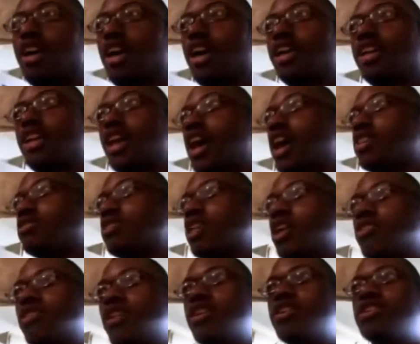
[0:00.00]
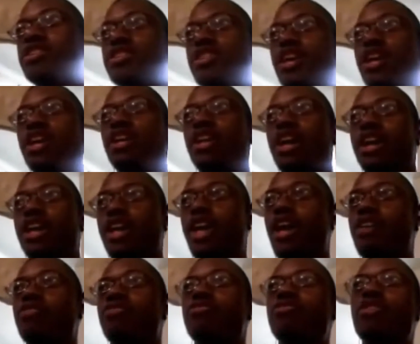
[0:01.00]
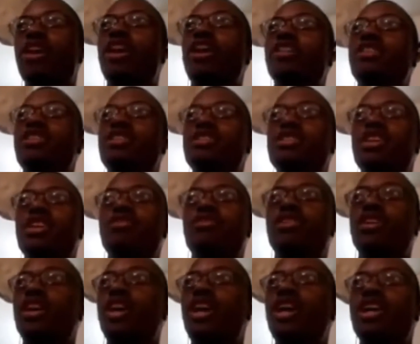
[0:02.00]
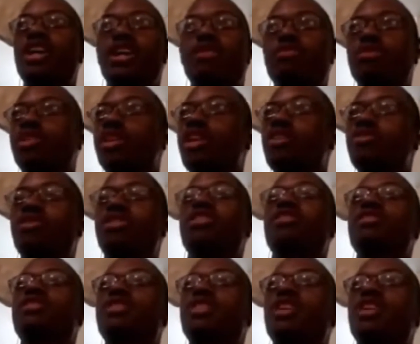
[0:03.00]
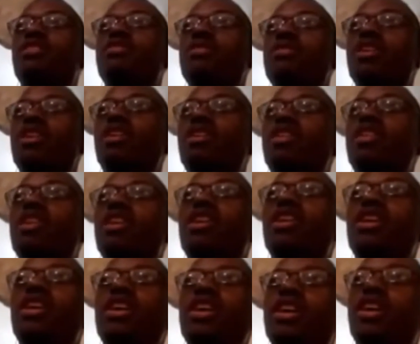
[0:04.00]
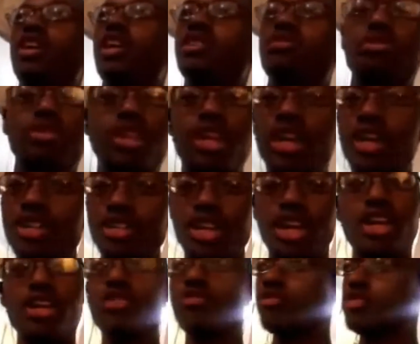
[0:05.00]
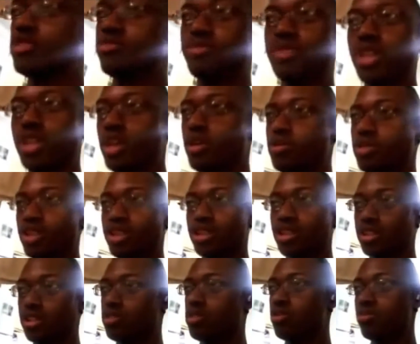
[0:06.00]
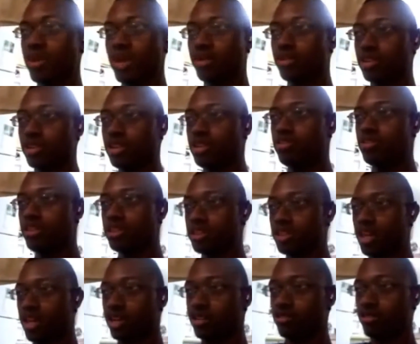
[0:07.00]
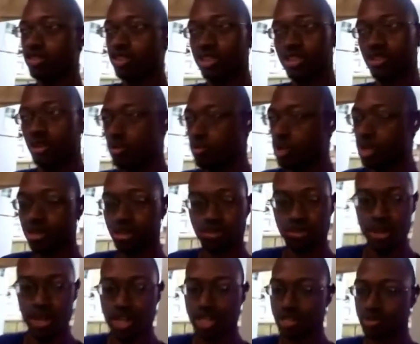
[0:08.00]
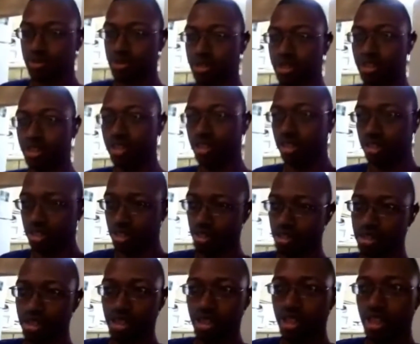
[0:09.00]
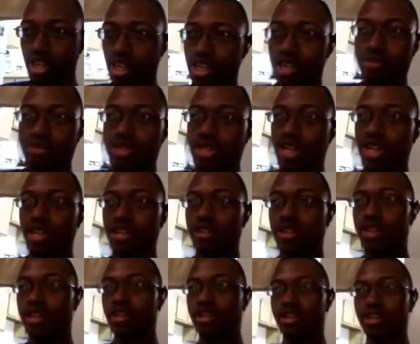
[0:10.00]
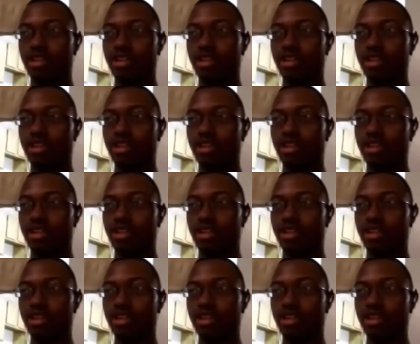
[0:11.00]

And that's why I've always say like having faith and stuff in God and believing in yourself, though. Because without that, you won't be able to do anything, but you won't be able to prosper. Like I'm saying, man.